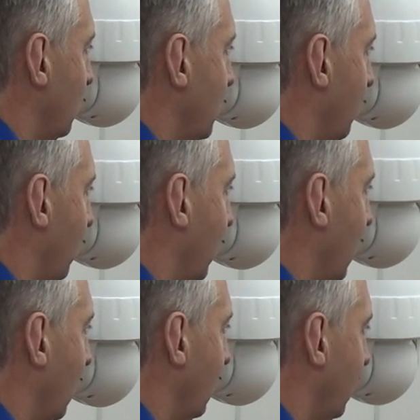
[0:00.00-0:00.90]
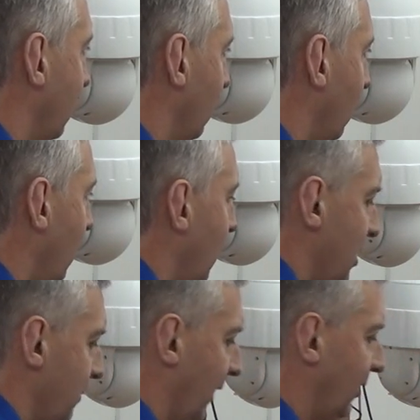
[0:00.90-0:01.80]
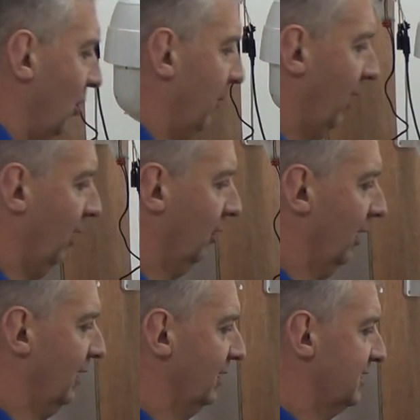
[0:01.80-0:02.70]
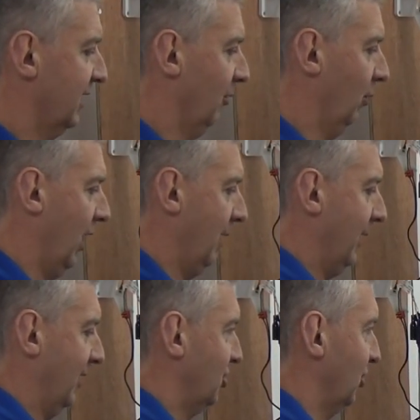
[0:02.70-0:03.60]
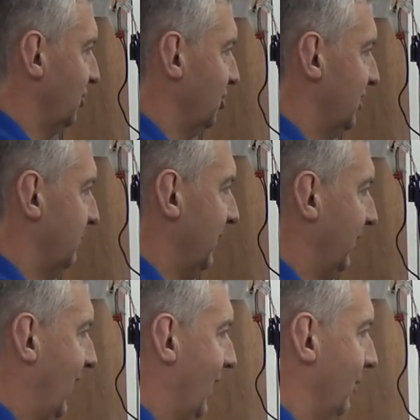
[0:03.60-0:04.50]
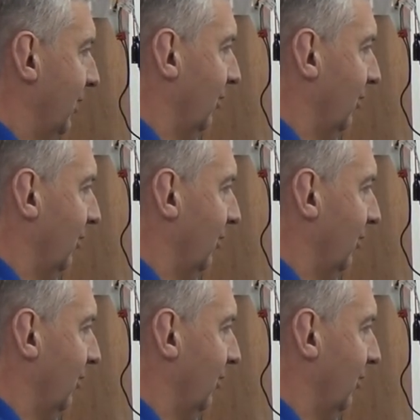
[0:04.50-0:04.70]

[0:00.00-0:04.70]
when you bring it on here, you might come along and you'll say, well, I'm actually going to just spin the camera